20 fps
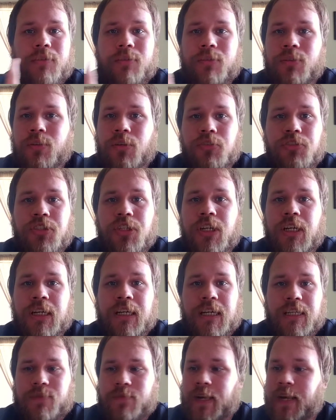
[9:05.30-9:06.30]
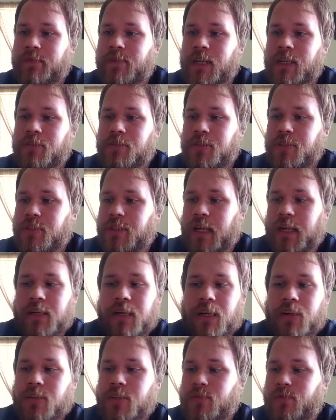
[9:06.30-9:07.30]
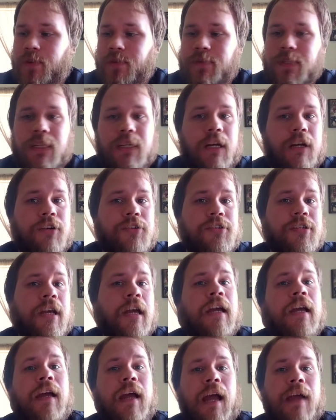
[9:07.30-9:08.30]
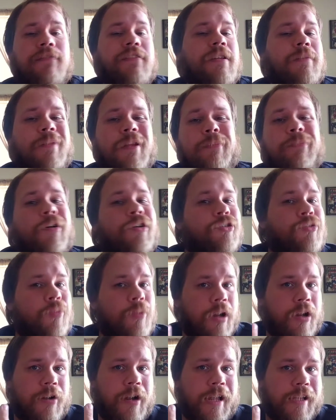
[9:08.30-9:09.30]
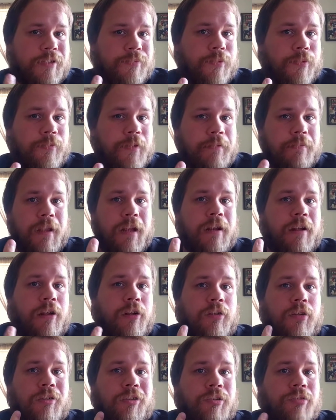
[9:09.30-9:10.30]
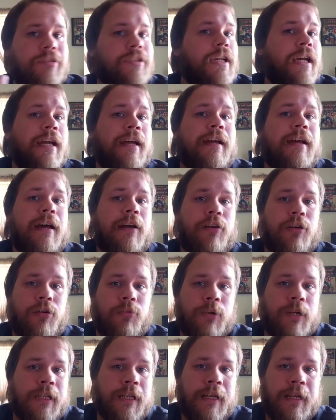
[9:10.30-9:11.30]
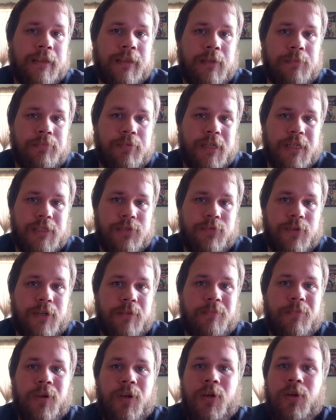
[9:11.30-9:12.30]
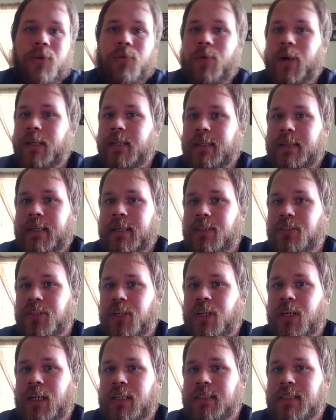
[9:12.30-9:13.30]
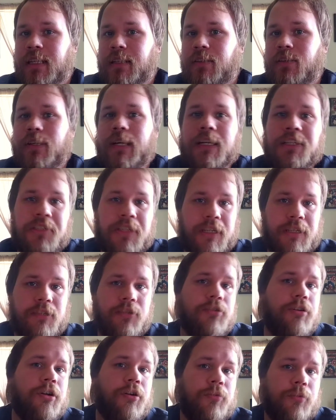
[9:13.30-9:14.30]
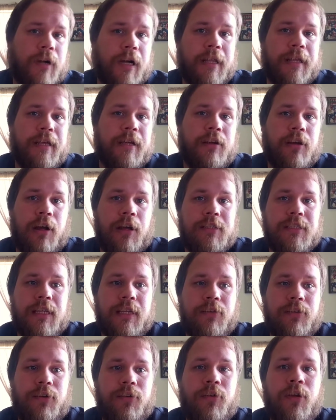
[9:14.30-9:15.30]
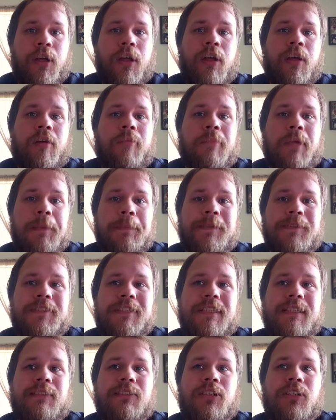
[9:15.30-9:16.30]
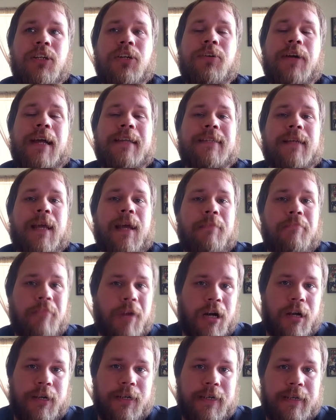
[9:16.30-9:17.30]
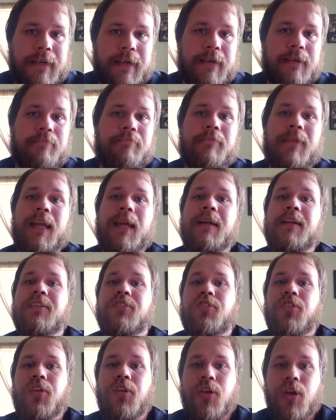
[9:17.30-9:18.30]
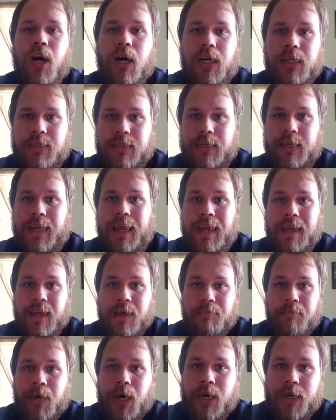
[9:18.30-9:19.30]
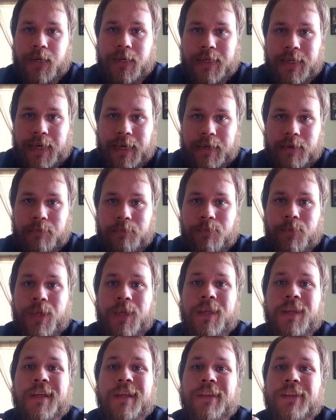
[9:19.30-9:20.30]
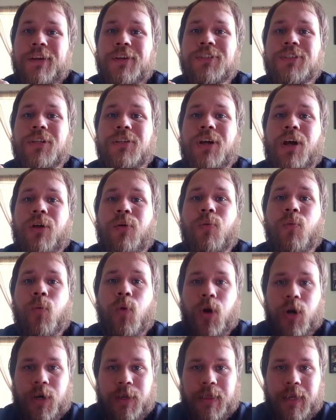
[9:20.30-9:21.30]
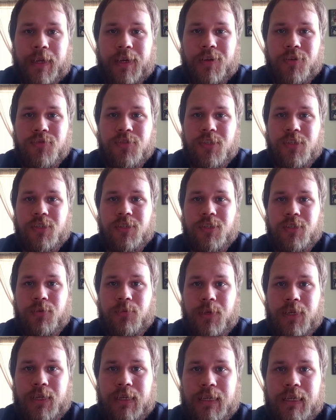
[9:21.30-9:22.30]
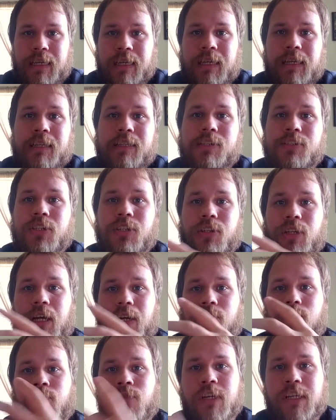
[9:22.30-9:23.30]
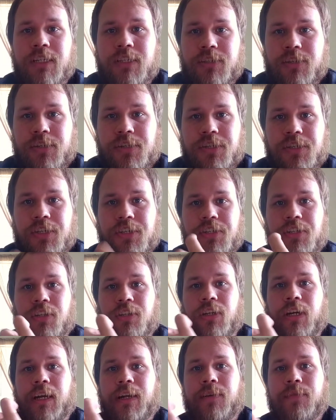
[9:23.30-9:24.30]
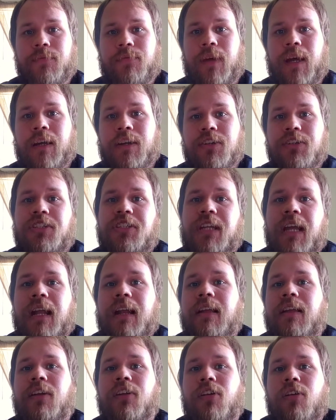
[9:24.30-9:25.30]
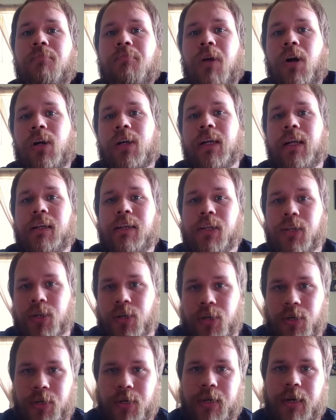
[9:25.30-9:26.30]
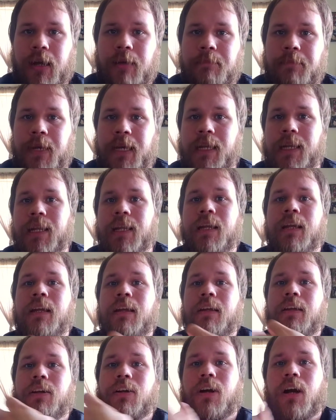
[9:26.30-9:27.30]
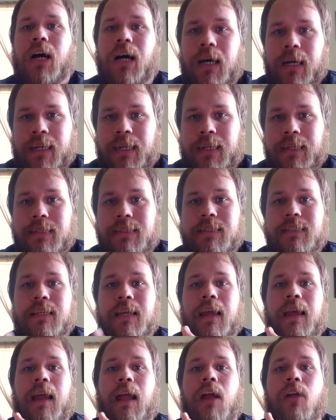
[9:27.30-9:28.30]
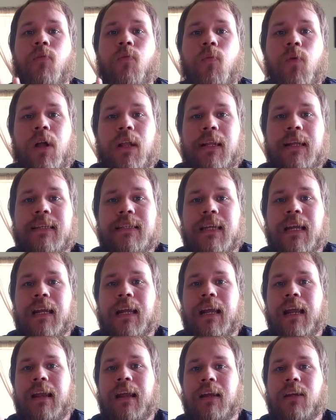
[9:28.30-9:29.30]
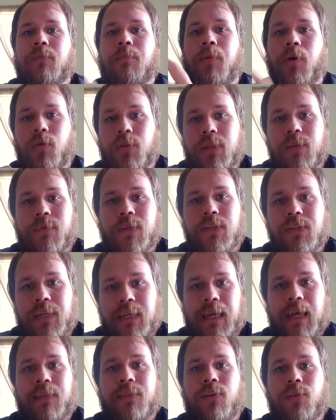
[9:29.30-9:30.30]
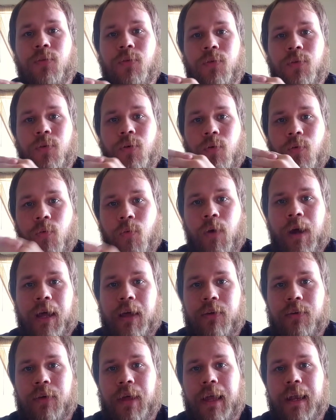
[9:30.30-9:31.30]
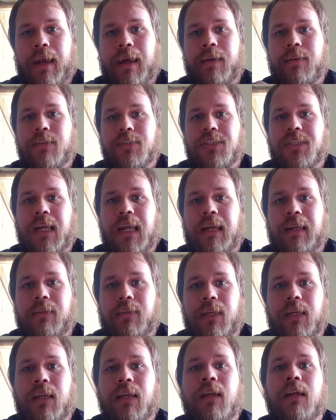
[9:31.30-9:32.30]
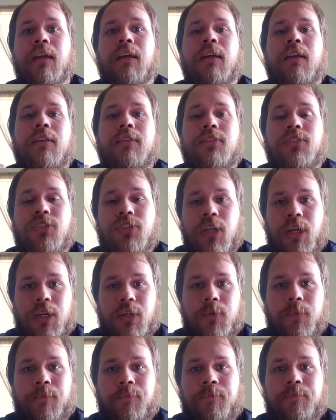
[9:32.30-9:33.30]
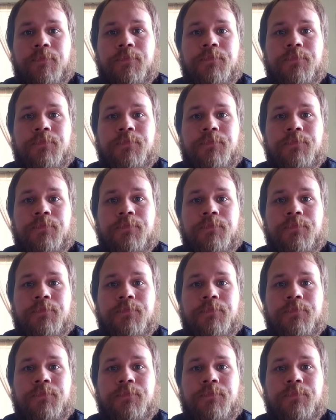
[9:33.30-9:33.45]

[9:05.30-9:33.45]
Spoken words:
Logos do not cost $5, $10, $15. I've seen people on Twitter ask for $15 logos. I don't know where they got that price from, why they think it should cost that little. Actually, I do know why they cost that little. People see logo as a commodity item. It is not a commodity item. There's a lot of work that goes into it. There's a lot of research. There's a lot of understanding your market, your company, your audience, and what is going to connect both of you together well and understandingly. So,